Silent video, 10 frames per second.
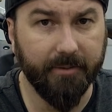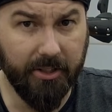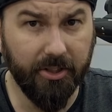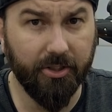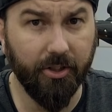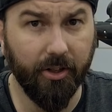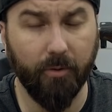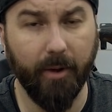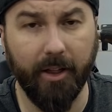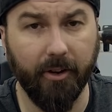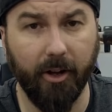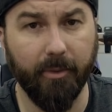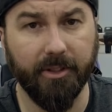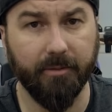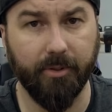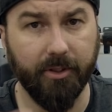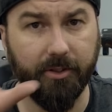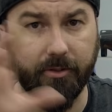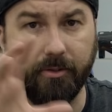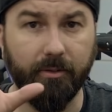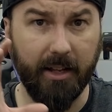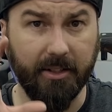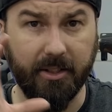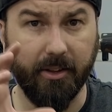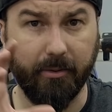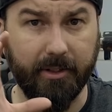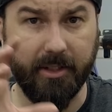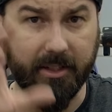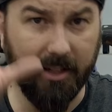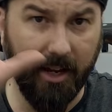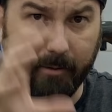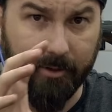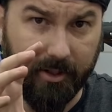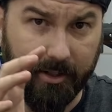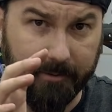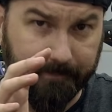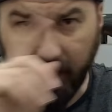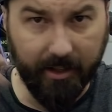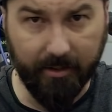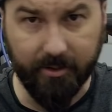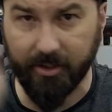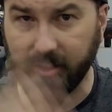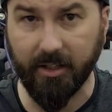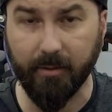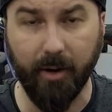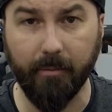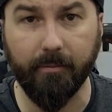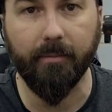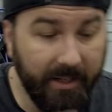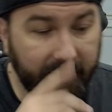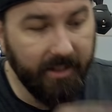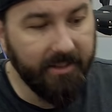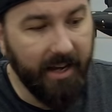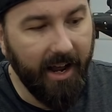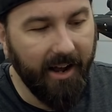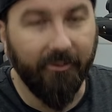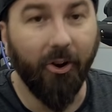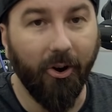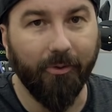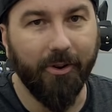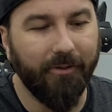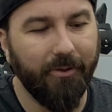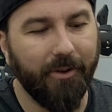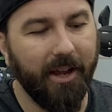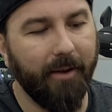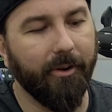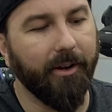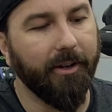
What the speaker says: I just took one of my other helmets and put two Insta360 cameras on them and then just synced them up. But it does have a rear view camera in